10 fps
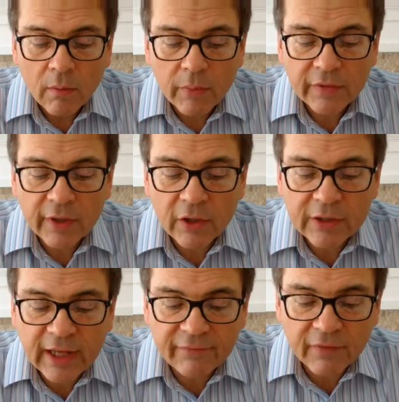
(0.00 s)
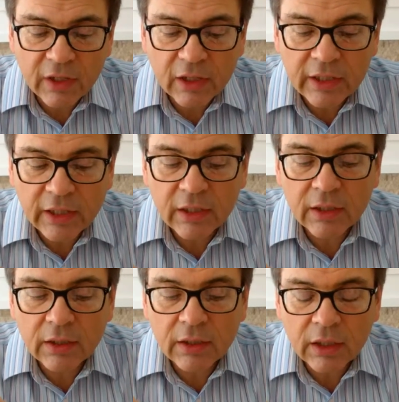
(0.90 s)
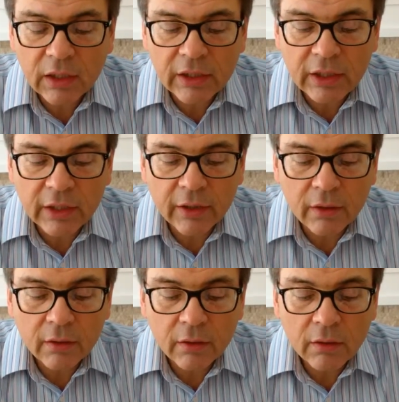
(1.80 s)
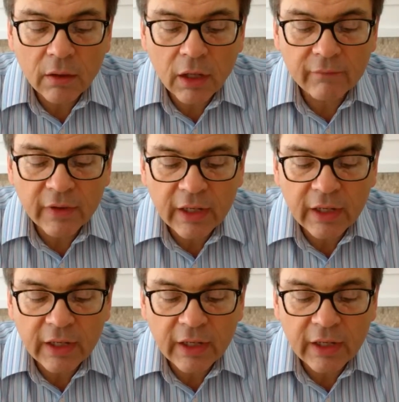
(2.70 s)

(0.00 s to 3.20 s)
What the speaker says: But they're definitely clean of